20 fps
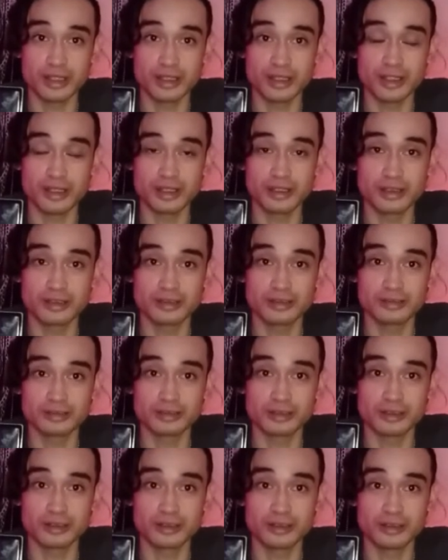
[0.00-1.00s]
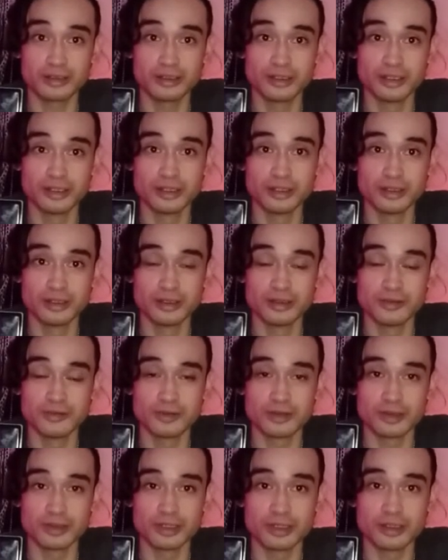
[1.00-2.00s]
and
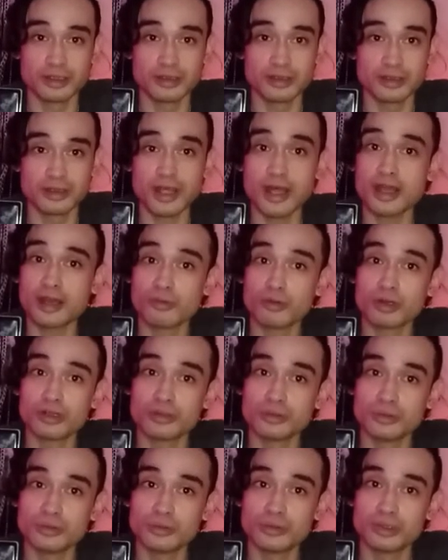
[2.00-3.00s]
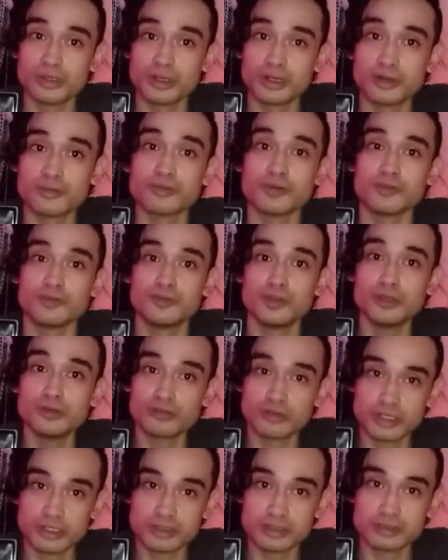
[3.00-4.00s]
that I want to do for a few
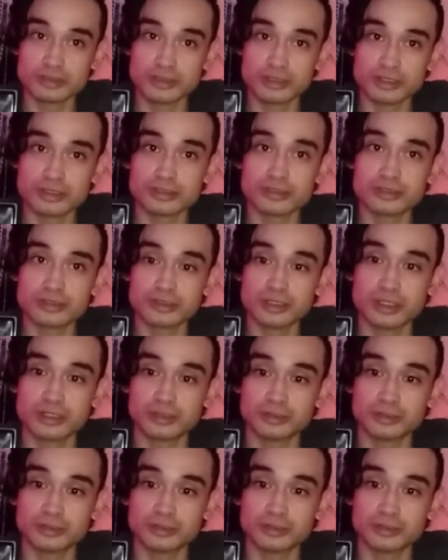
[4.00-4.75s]
reasons, because